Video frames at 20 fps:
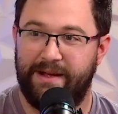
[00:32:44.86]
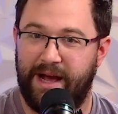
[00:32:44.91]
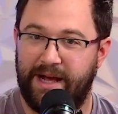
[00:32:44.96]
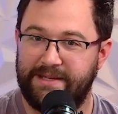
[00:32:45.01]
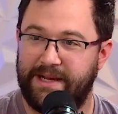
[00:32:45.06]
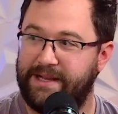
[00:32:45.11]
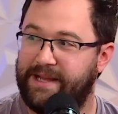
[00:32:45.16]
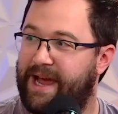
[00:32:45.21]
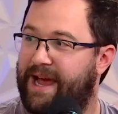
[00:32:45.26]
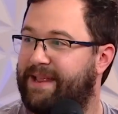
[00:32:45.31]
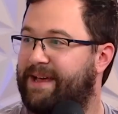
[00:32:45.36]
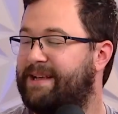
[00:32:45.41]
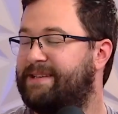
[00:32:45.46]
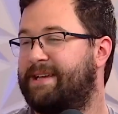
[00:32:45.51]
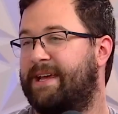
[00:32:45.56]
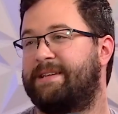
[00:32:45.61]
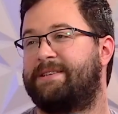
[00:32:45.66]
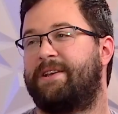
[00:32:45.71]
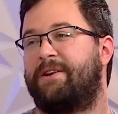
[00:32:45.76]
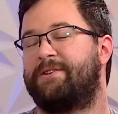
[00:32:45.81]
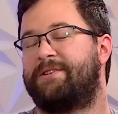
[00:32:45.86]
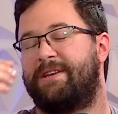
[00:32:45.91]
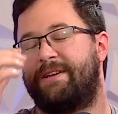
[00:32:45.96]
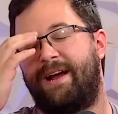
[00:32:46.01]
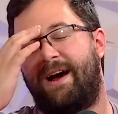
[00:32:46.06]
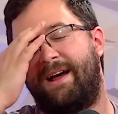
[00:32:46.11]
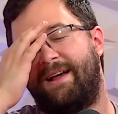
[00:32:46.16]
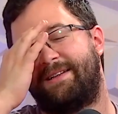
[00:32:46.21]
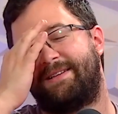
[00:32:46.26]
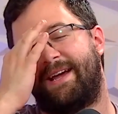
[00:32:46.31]
I was like, yeah, it's so
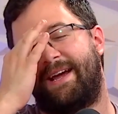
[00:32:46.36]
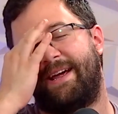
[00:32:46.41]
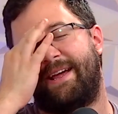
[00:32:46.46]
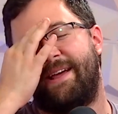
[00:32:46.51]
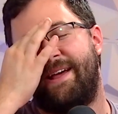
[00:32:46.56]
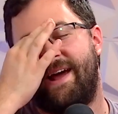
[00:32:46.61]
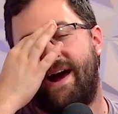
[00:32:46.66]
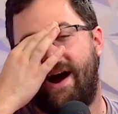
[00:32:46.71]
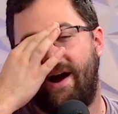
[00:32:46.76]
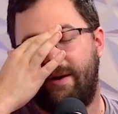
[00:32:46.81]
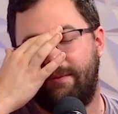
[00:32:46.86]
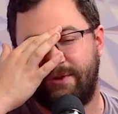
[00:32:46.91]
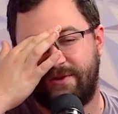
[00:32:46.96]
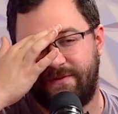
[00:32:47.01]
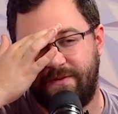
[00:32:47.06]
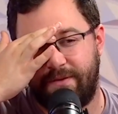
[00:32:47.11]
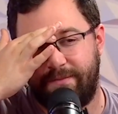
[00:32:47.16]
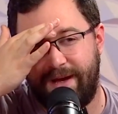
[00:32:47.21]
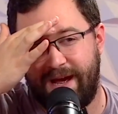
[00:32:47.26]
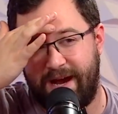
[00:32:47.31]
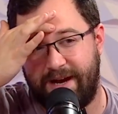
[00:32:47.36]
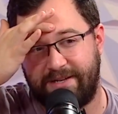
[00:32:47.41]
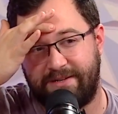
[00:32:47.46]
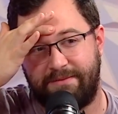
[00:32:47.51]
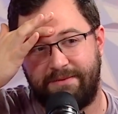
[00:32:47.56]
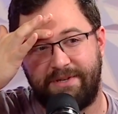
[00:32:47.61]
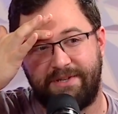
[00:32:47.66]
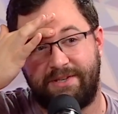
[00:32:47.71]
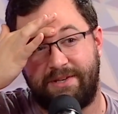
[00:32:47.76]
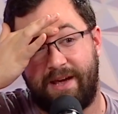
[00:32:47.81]
synonymous. Like, I almost feel bad because
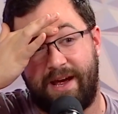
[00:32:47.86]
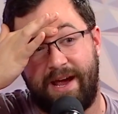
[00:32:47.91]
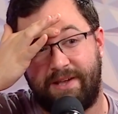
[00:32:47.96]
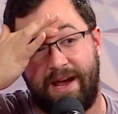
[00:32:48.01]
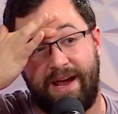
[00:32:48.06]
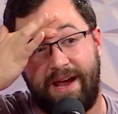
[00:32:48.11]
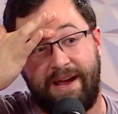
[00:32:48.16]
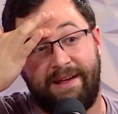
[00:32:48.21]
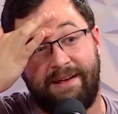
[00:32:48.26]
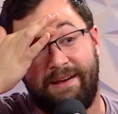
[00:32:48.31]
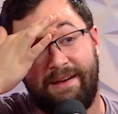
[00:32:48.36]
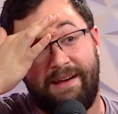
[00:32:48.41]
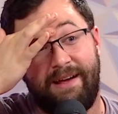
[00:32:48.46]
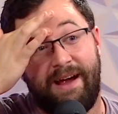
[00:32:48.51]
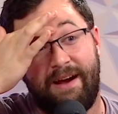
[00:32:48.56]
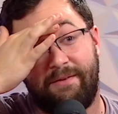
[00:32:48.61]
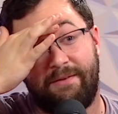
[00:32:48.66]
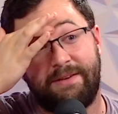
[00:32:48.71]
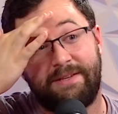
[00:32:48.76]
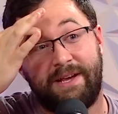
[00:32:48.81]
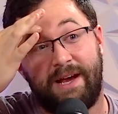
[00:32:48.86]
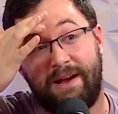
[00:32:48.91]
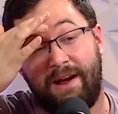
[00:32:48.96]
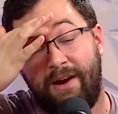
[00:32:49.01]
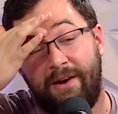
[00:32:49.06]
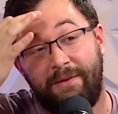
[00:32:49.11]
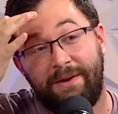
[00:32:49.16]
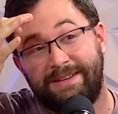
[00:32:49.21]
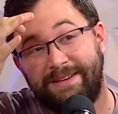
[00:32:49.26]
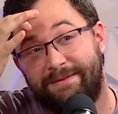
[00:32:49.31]
I'm just like, everyone's like, "Oh,
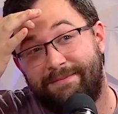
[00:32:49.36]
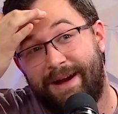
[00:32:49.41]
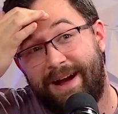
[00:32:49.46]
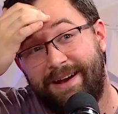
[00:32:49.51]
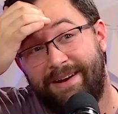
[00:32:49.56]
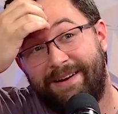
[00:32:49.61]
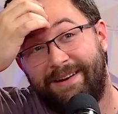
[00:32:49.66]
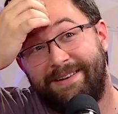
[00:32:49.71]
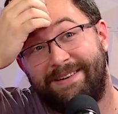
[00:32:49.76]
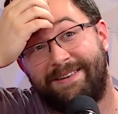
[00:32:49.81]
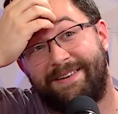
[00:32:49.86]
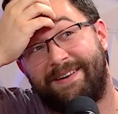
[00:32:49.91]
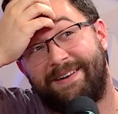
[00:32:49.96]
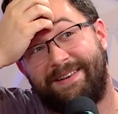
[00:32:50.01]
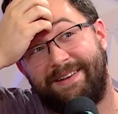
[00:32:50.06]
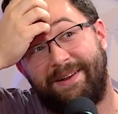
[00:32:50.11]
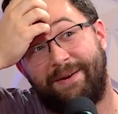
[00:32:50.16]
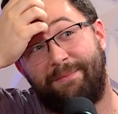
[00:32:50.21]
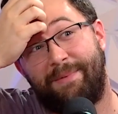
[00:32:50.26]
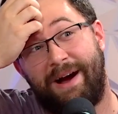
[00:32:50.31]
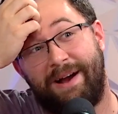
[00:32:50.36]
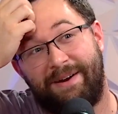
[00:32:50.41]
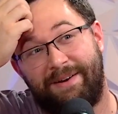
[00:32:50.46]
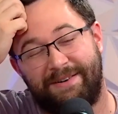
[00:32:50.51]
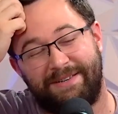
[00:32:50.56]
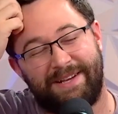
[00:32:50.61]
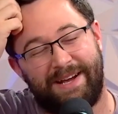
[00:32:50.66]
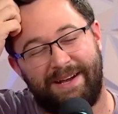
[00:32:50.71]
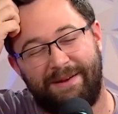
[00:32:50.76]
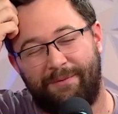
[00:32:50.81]
he was a Mindhunter," and
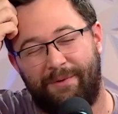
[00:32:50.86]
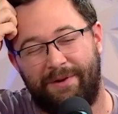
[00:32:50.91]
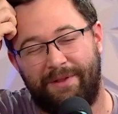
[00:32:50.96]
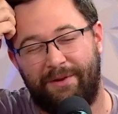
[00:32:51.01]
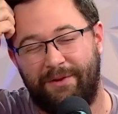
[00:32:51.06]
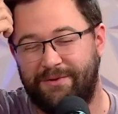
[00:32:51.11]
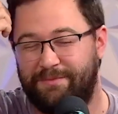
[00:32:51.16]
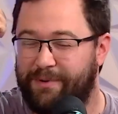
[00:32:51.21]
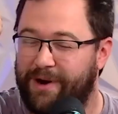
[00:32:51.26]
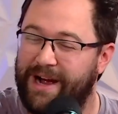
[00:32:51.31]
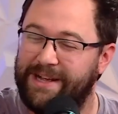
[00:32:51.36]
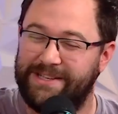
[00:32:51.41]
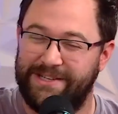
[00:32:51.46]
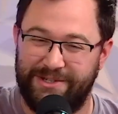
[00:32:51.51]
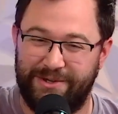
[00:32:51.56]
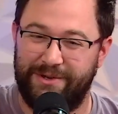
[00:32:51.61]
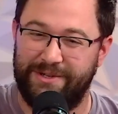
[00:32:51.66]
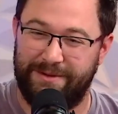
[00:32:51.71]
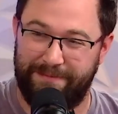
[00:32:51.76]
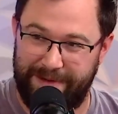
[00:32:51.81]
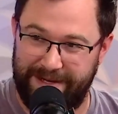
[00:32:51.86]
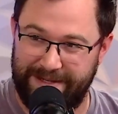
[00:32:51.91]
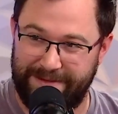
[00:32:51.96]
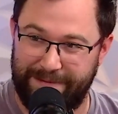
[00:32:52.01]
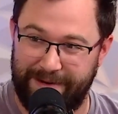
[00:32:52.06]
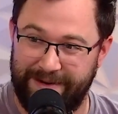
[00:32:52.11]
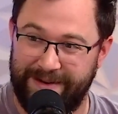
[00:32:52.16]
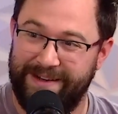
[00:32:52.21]
Mindhunter's like one of those prides and joys of Pittsburgh.